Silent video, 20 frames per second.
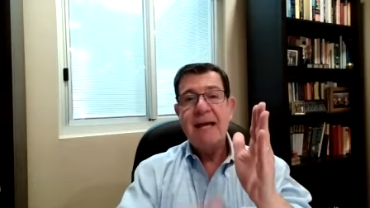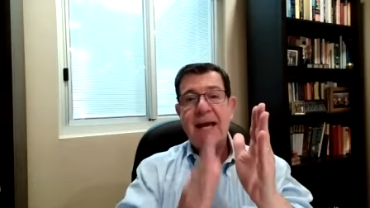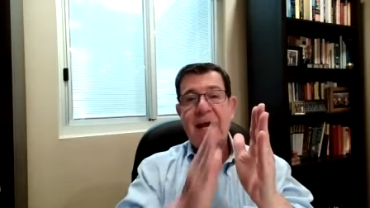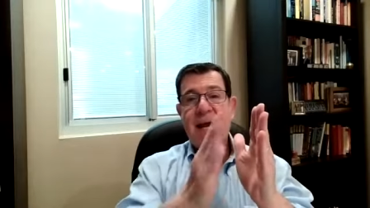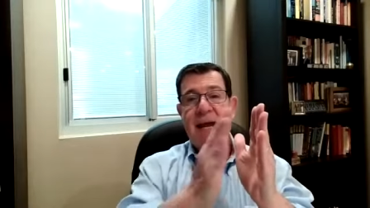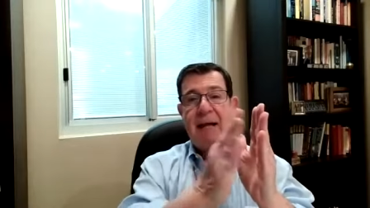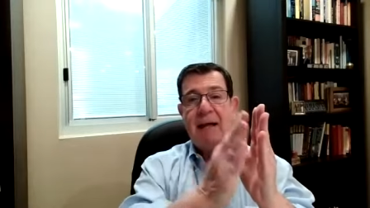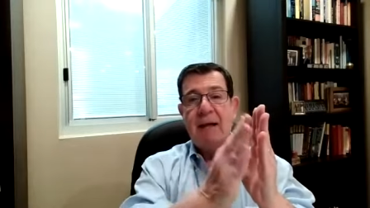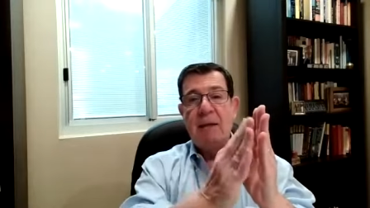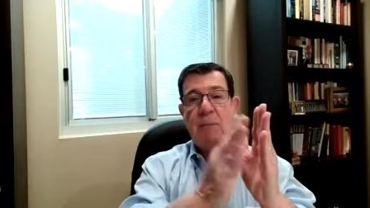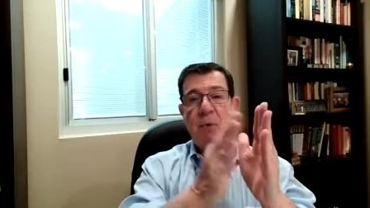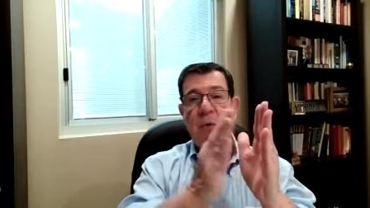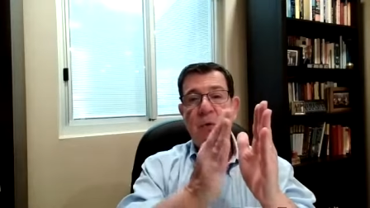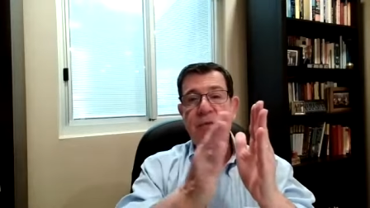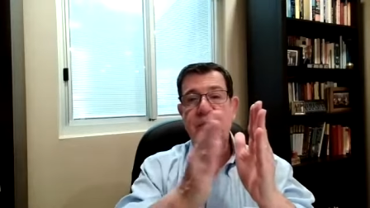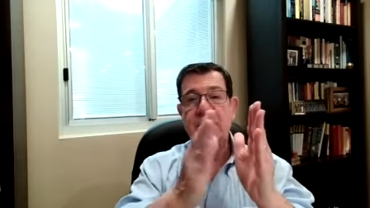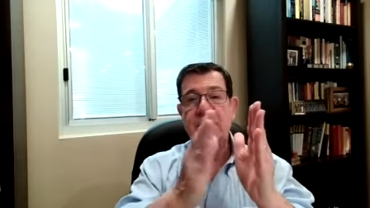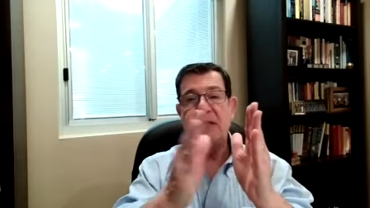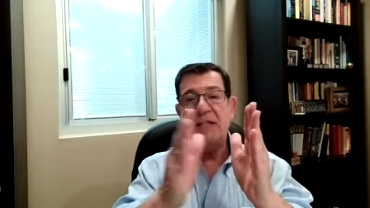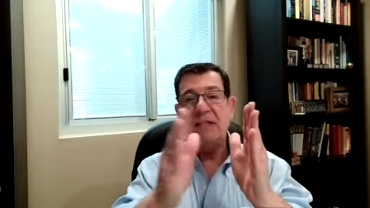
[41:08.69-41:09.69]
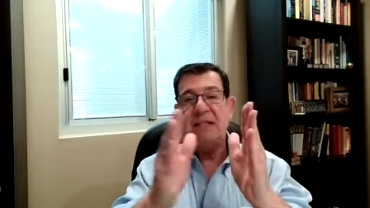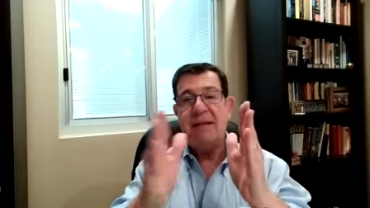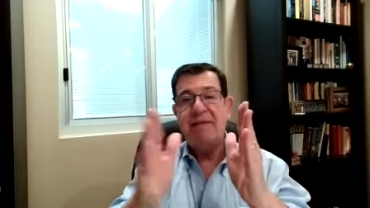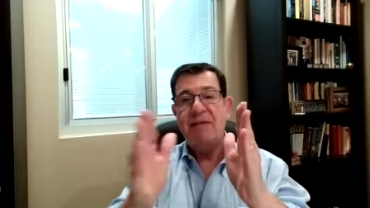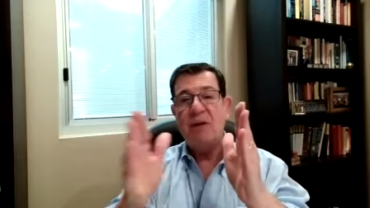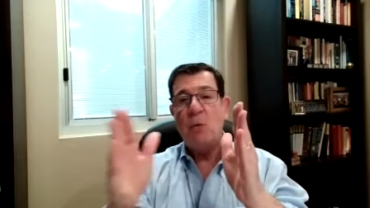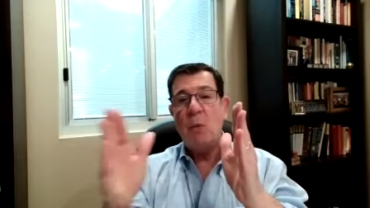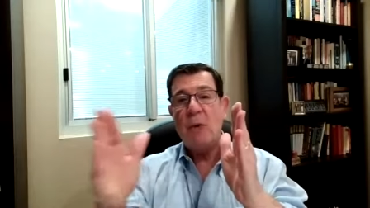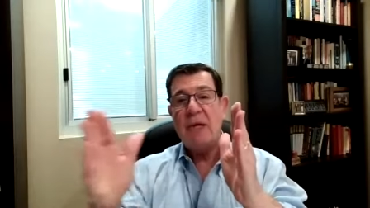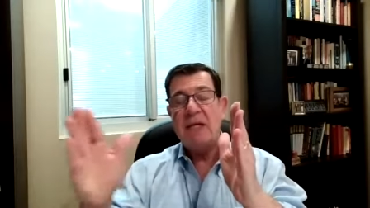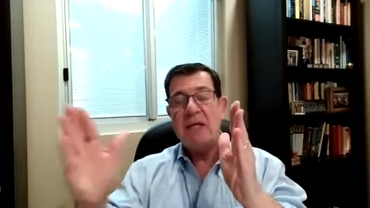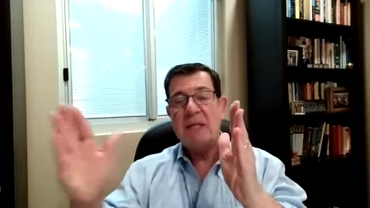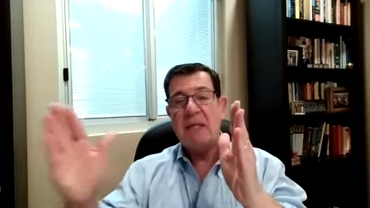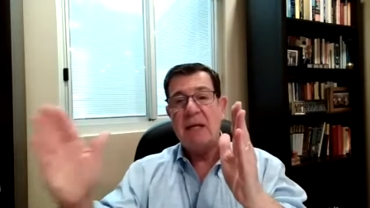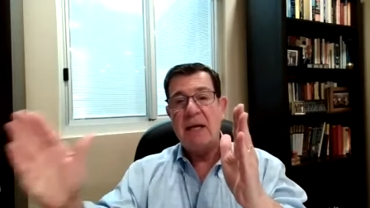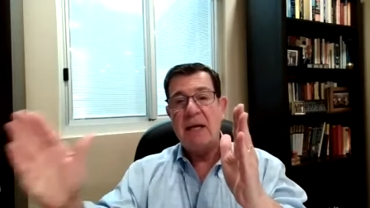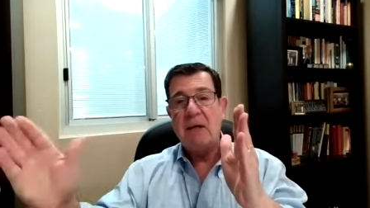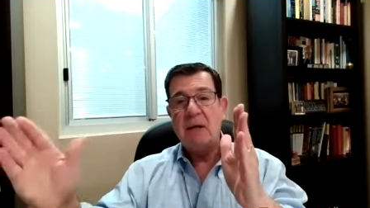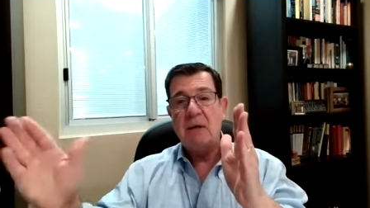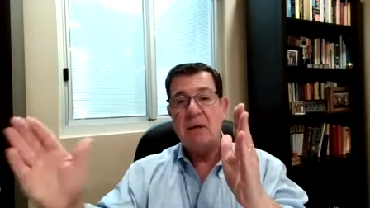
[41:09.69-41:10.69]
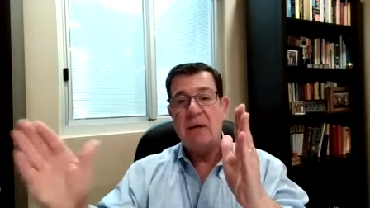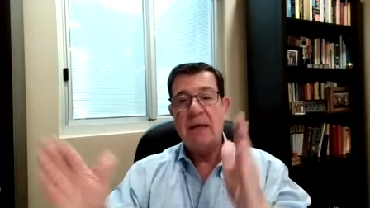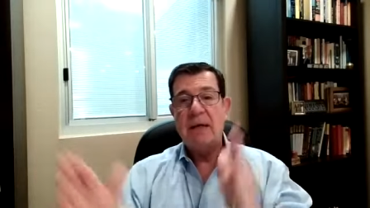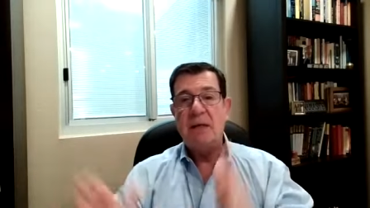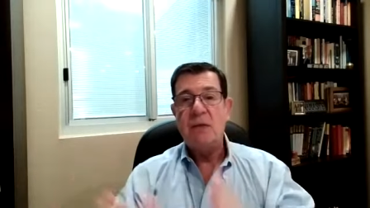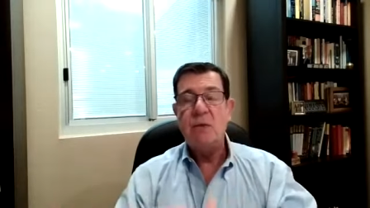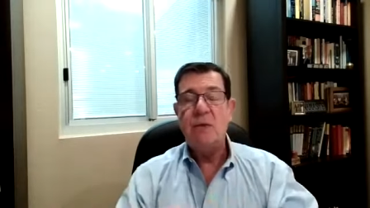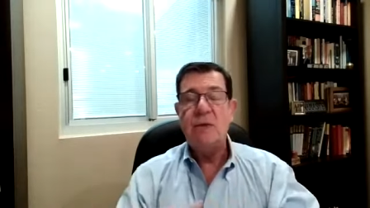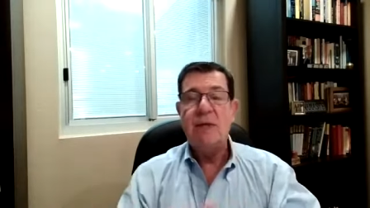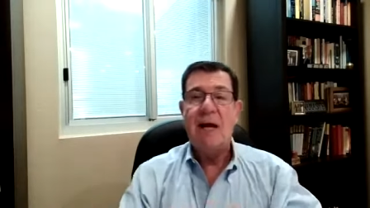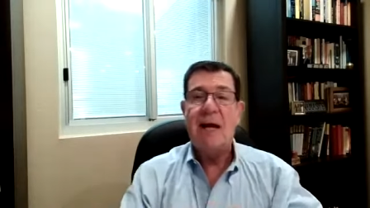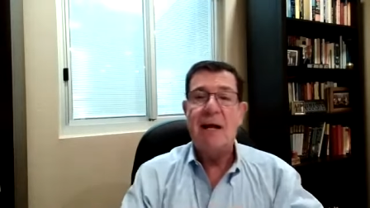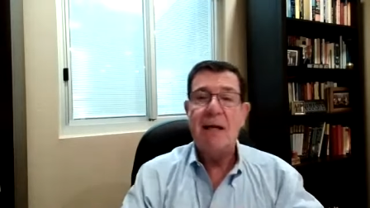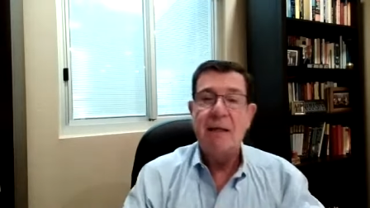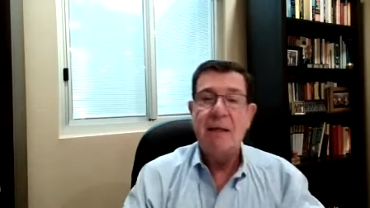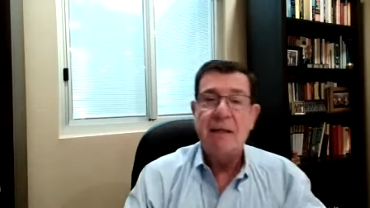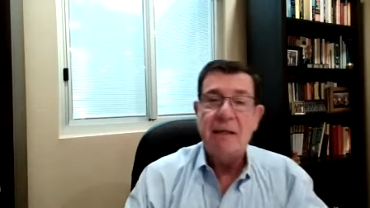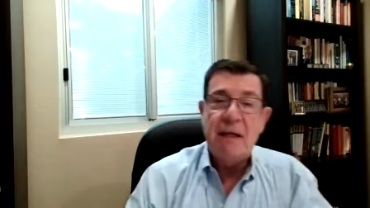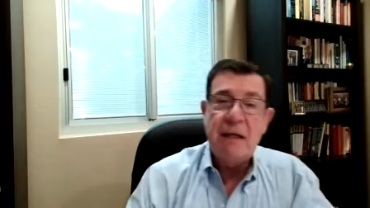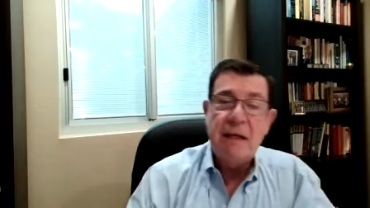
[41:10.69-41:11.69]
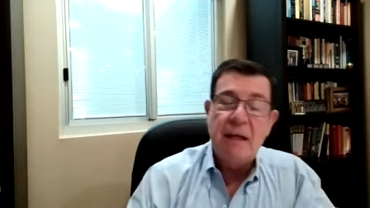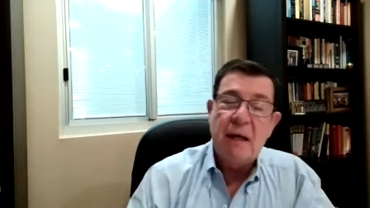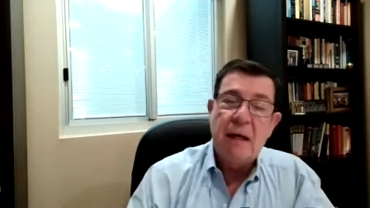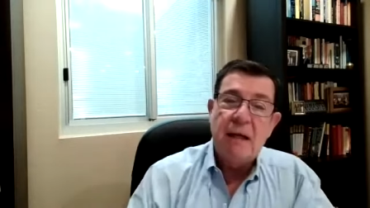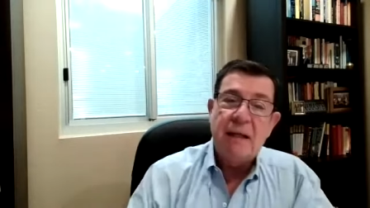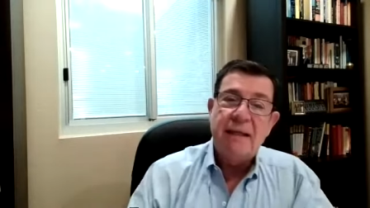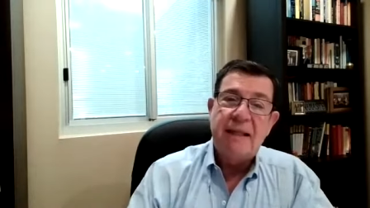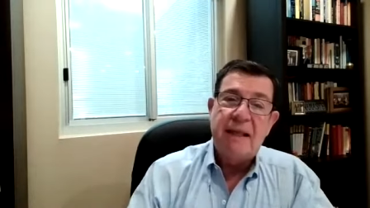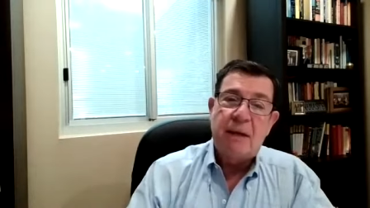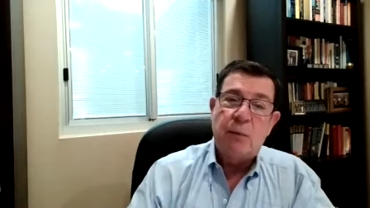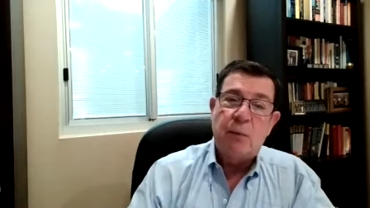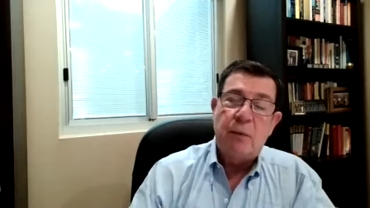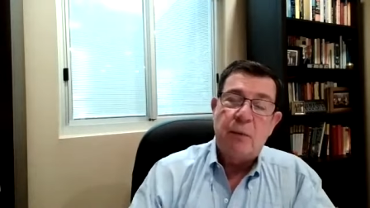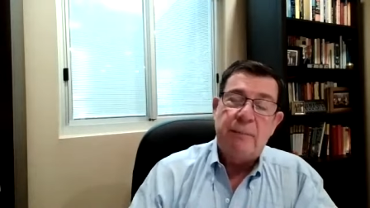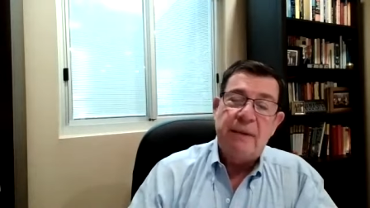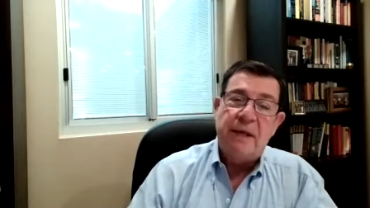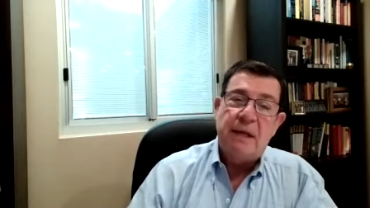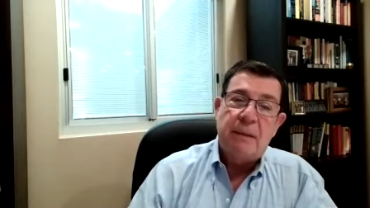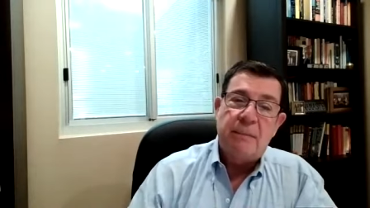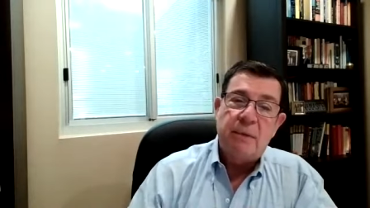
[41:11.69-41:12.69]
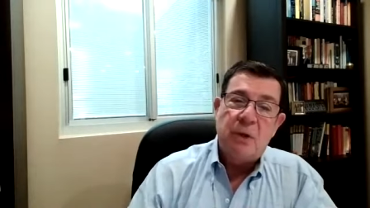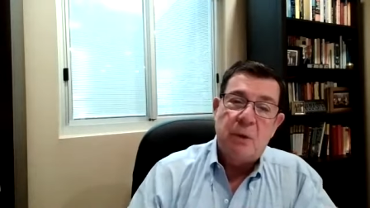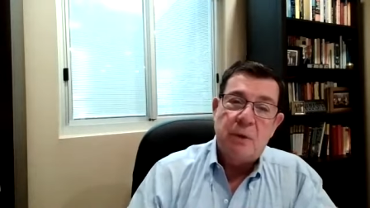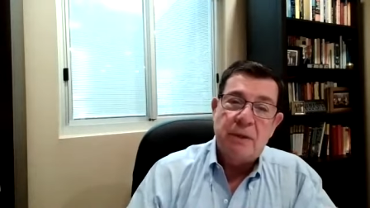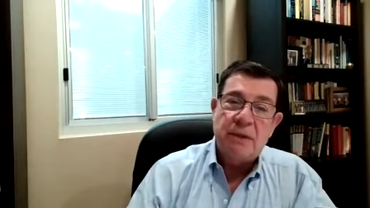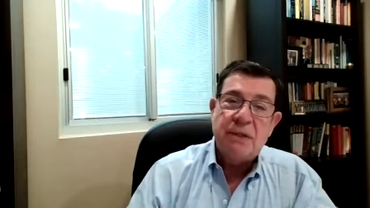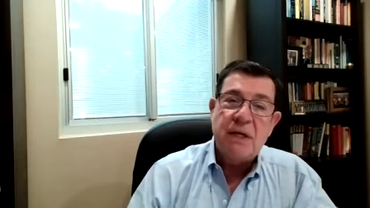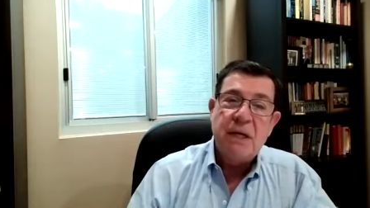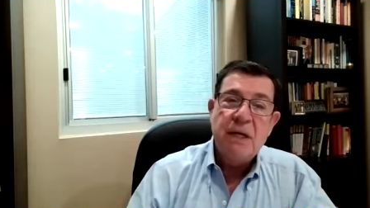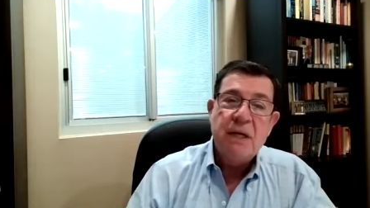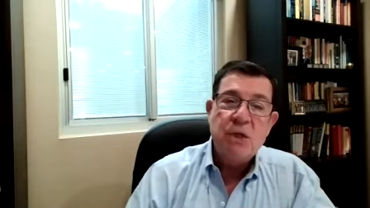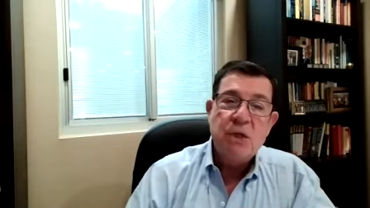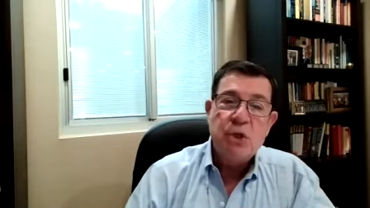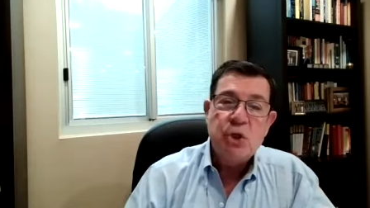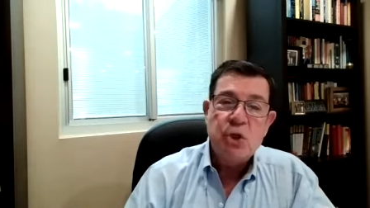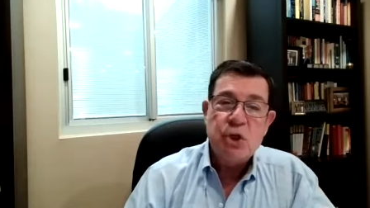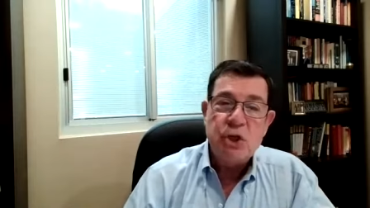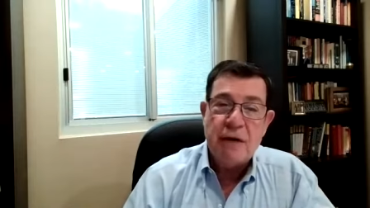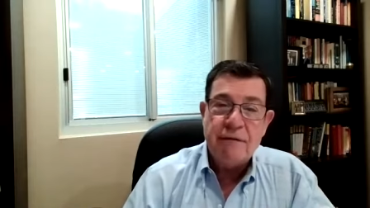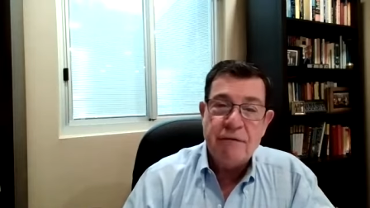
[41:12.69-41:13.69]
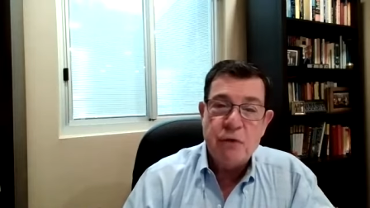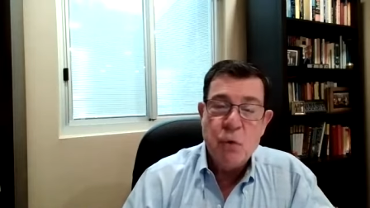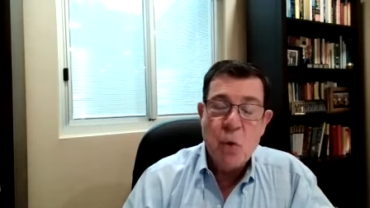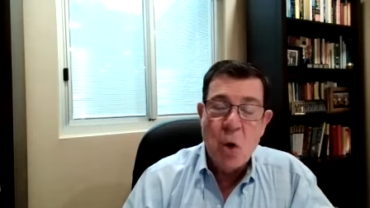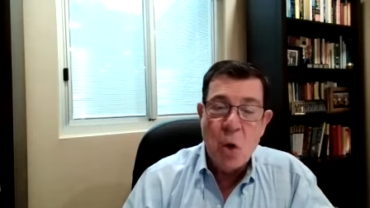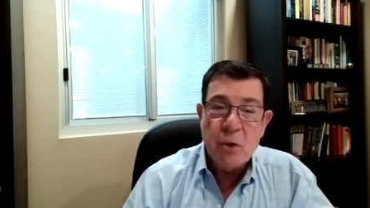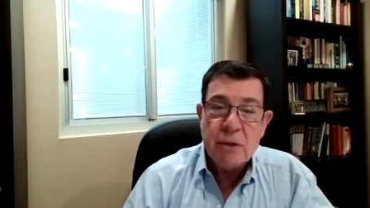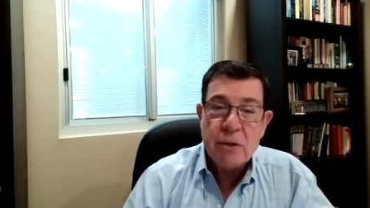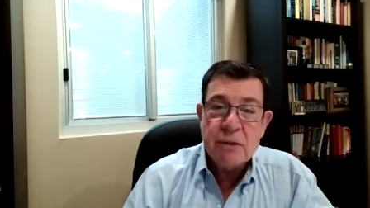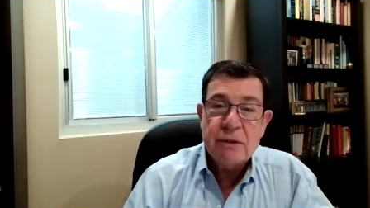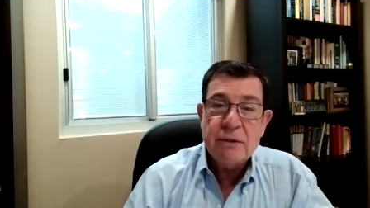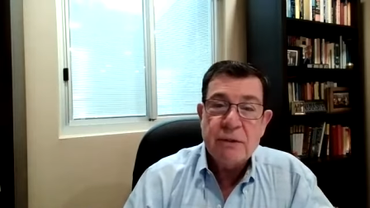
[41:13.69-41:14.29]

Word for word: and it moves seven weeks later into the holiday that will become known as Shavuot,